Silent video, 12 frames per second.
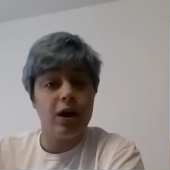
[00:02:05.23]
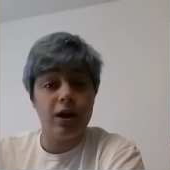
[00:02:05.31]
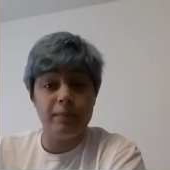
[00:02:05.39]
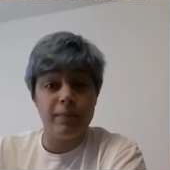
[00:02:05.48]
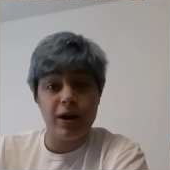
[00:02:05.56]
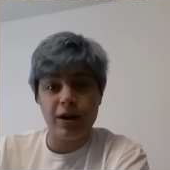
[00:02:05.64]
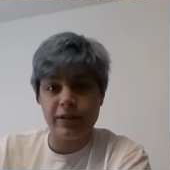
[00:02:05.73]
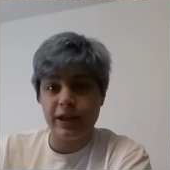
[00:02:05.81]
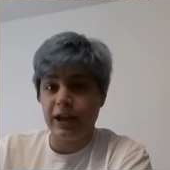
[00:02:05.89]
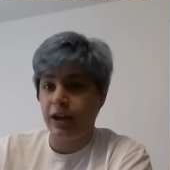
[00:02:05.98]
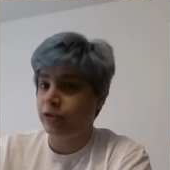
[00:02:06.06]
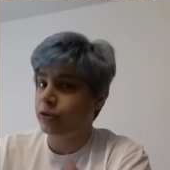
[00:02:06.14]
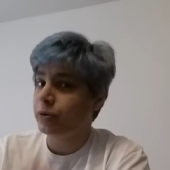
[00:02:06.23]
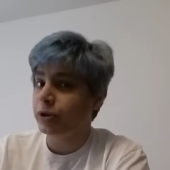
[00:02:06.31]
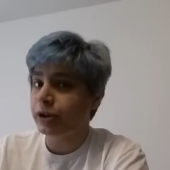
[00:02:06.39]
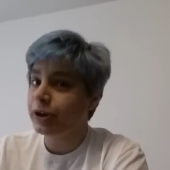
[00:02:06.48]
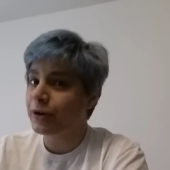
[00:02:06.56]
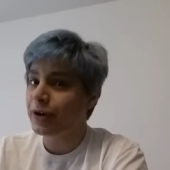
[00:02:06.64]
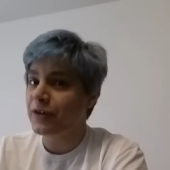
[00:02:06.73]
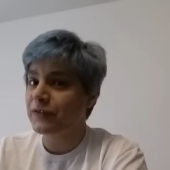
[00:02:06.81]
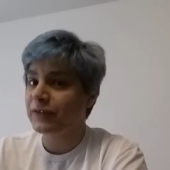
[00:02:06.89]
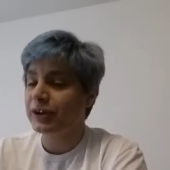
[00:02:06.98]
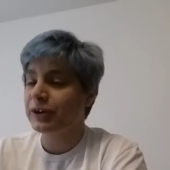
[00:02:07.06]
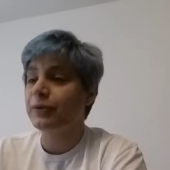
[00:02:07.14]
Um, are they a total no-go
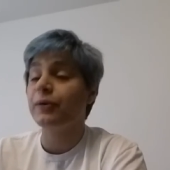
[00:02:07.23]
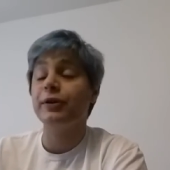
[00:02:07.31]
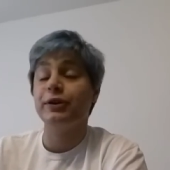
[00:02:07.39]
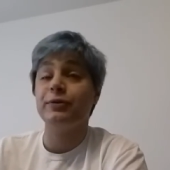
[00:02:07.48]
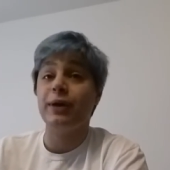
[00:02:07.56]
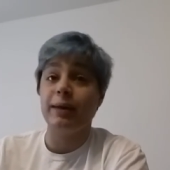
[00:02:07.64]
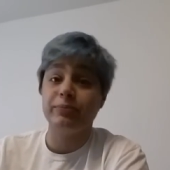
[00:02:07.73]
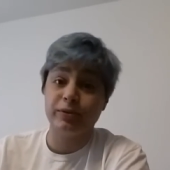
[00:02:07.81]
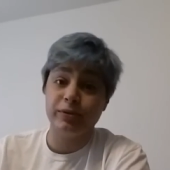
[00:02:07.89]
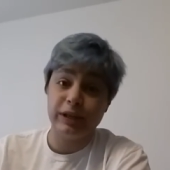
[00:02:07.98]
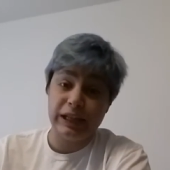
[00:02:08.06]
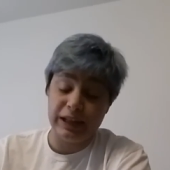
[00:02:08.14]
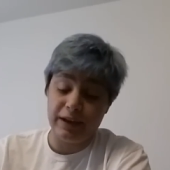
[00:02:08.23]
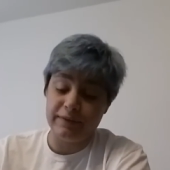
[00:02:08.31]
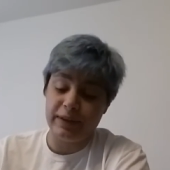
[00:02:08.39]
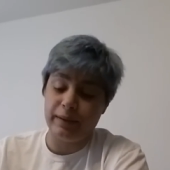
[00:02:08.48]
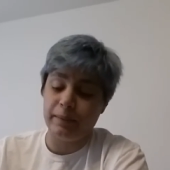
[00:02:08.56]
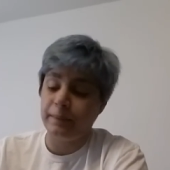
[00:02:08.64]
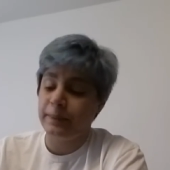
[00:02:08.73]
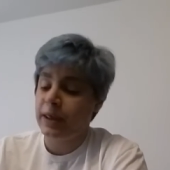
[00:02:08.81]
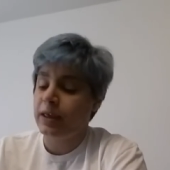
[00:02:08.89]
for you, or do you absolutely love them?